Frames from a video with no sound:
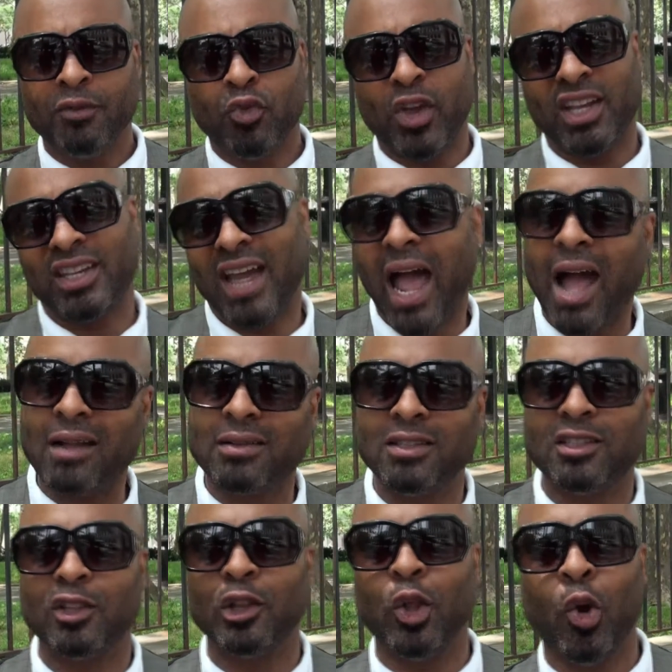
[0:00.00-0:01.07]
great
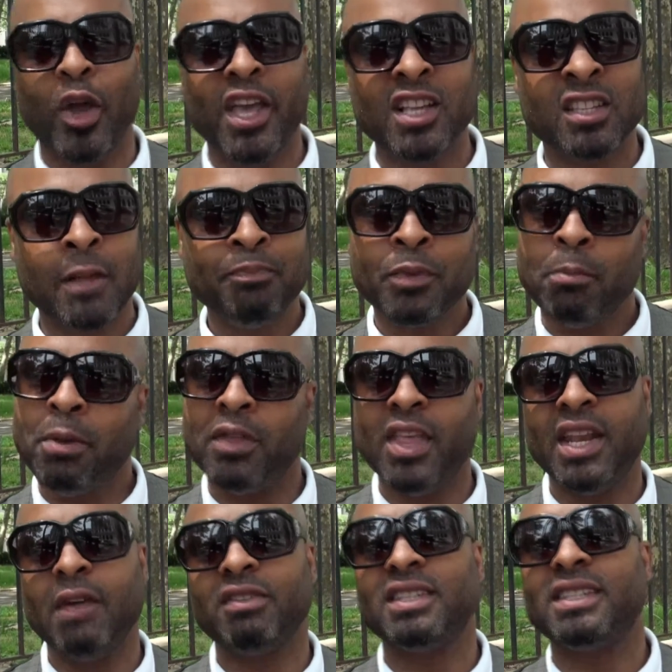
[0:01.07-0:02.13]
doctors and lawyers, but
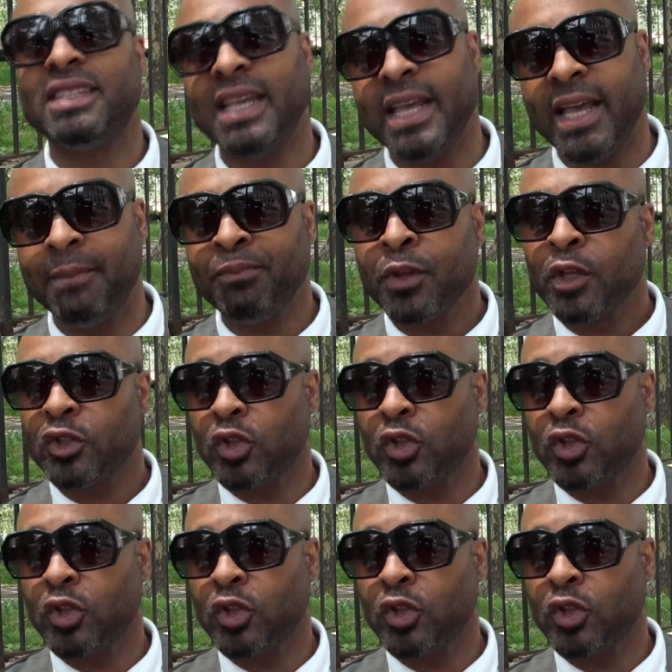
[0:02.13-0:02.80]
they never see it.